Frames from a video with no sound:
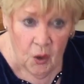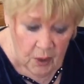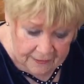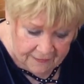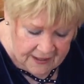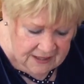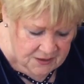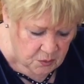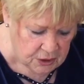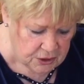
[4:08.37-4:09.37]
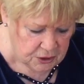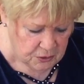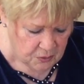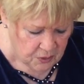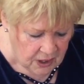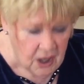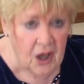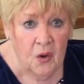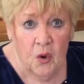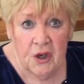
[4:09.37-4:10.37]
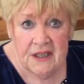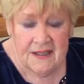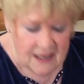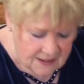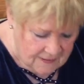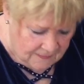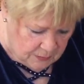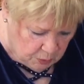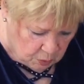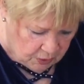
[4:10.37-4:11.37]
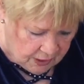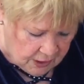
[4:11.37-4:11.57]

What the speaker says: Well, this will do what it says in the book.